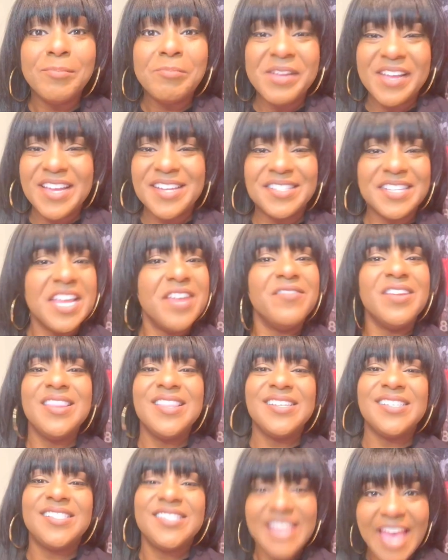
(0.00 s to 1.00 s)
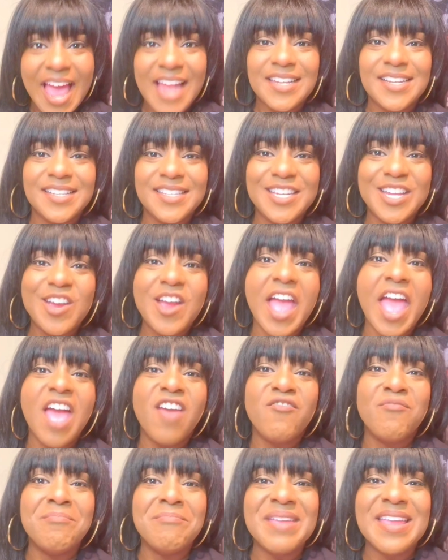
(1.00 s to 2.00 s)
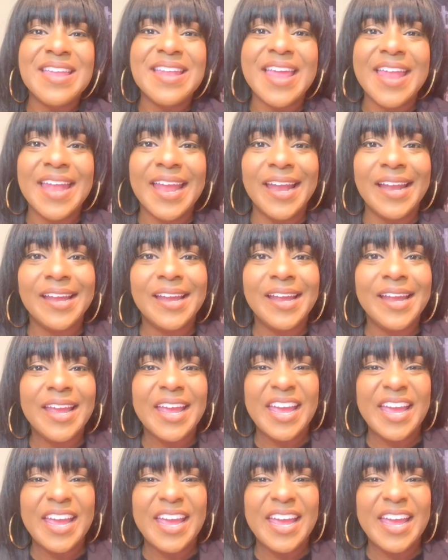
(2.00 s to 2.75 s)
Because even the salads here have meat in it.